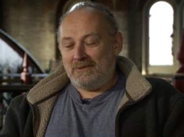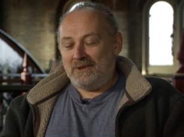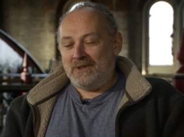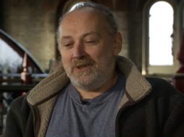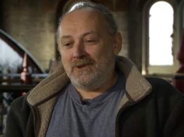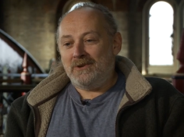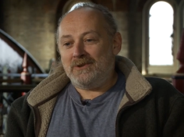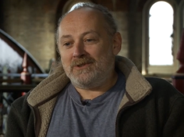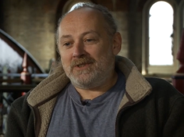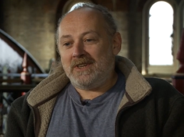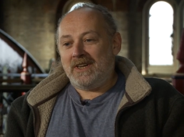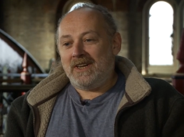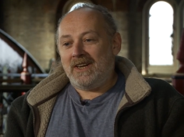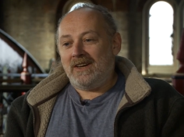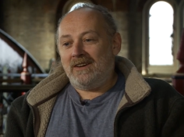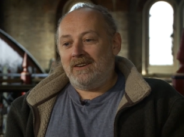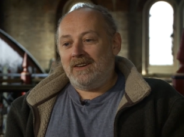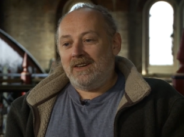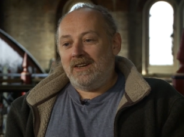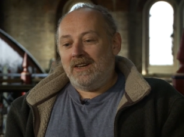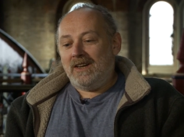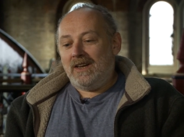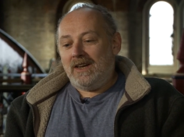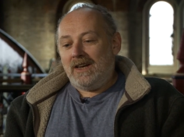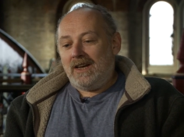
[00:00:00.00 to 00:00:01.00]
we use now.
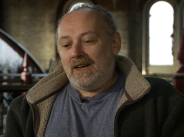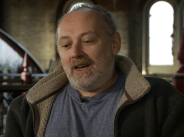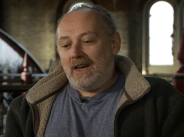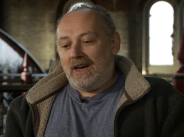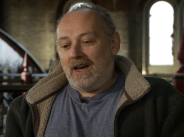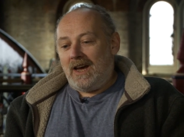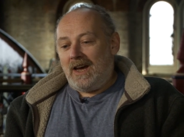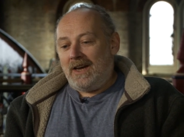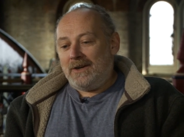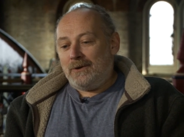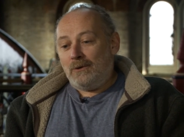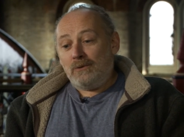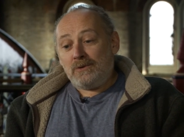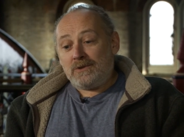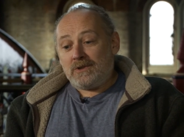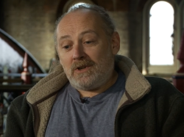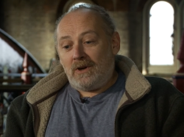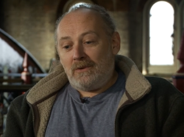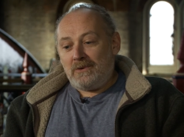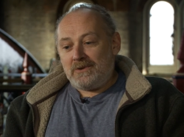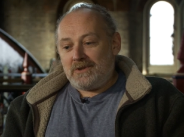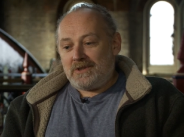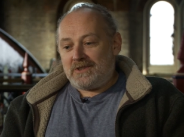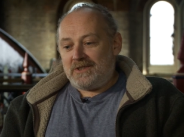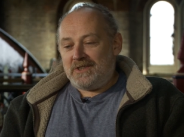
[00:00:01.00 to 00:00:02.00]
And
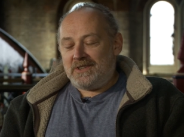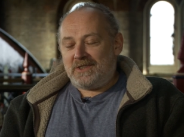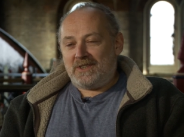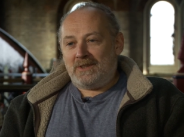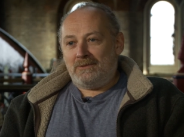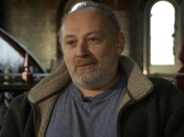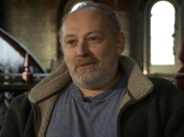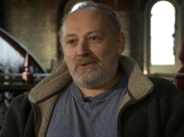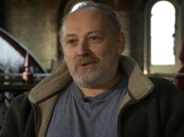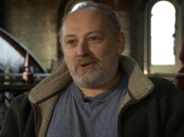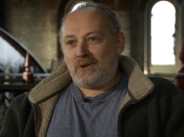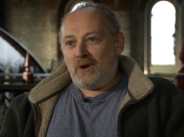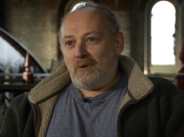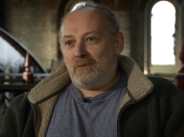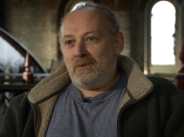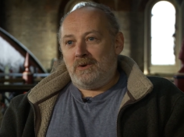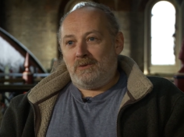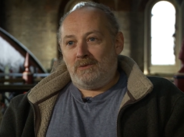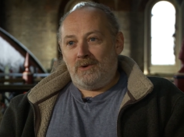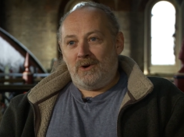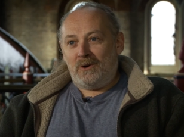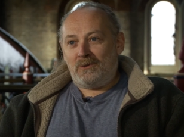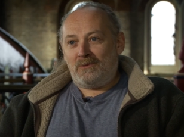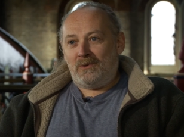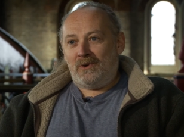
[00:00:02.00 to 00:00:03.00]
also his system was copied
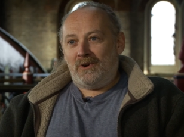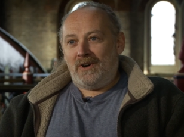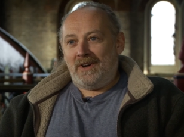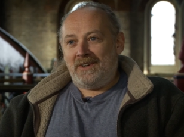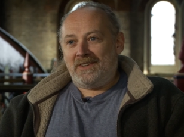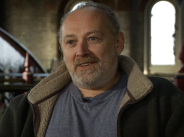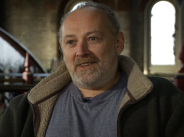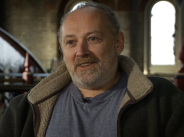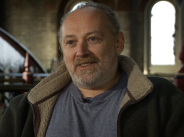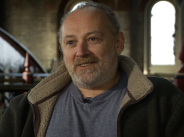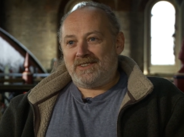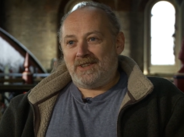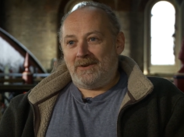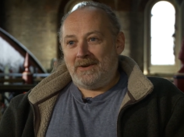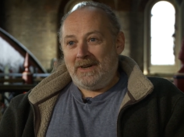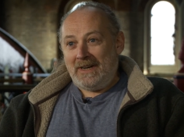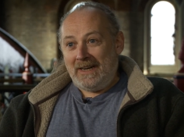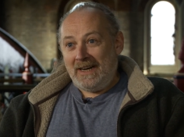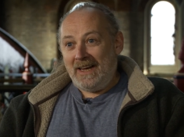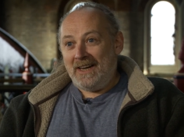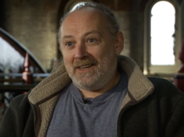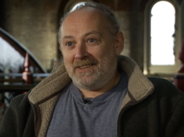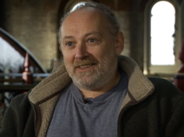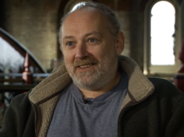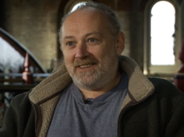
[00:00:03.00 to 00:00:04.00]
worldwide, so he
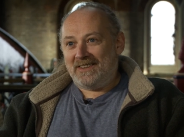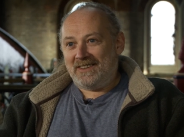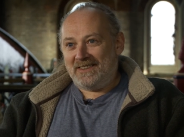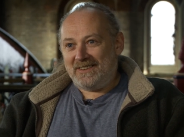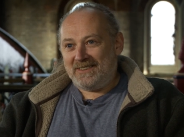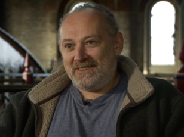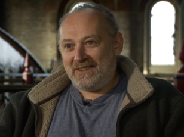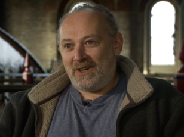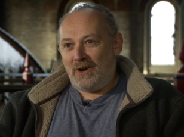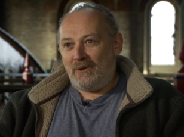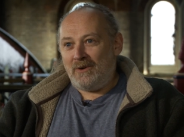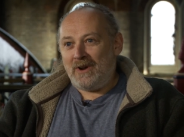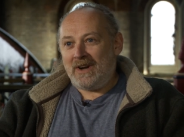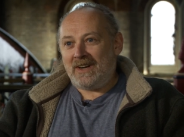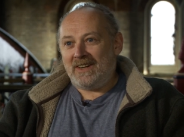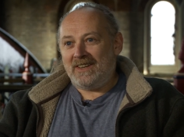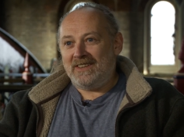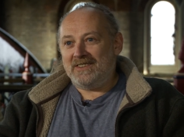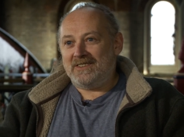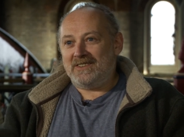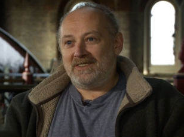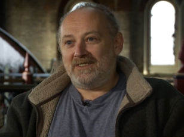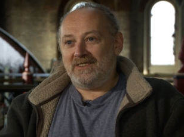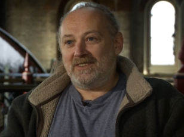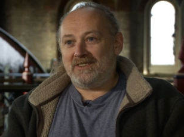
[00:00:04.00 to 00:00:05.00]
led
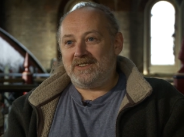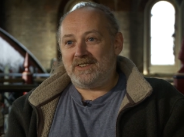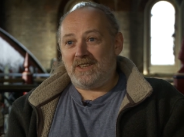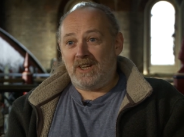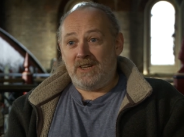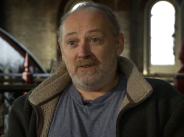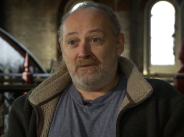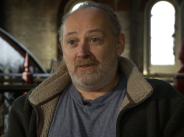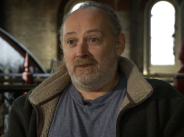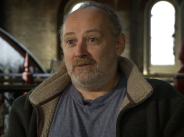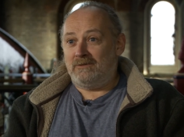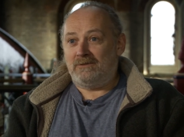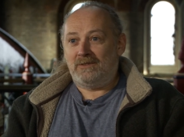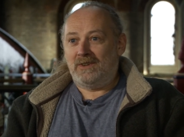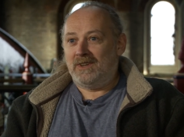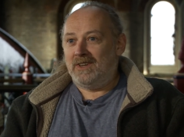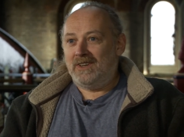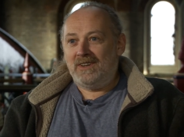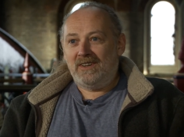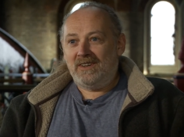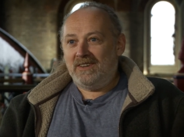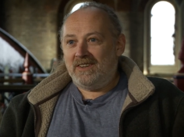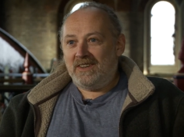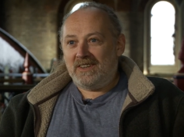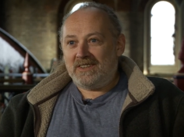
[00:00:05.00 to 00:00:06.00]
directly to the saving
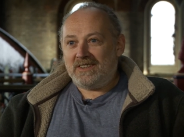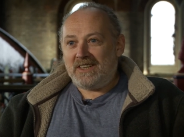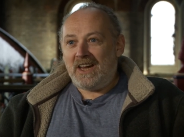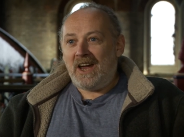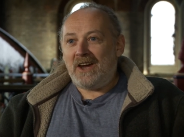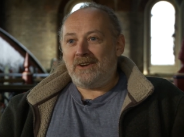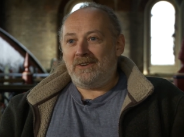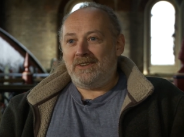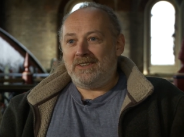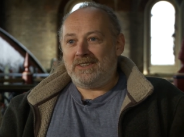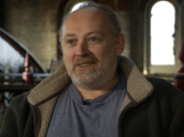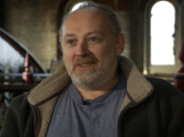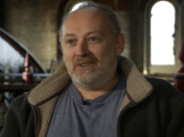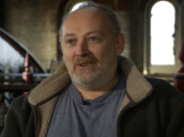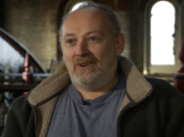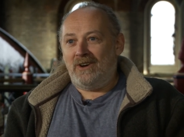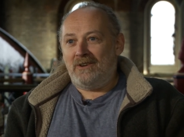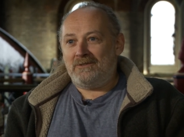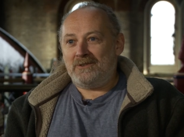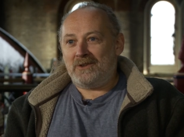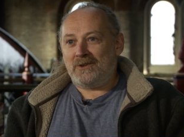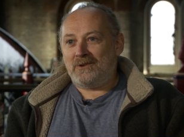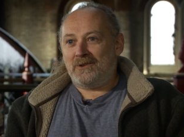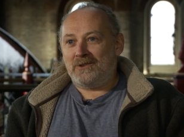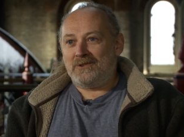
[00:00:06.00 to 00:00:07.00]
of countless
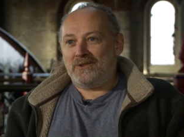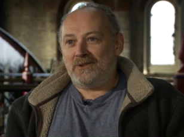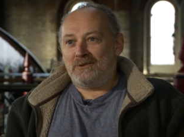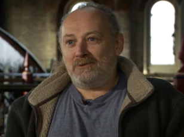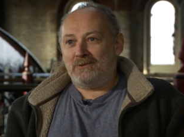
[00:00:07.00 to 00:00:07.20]
lives across the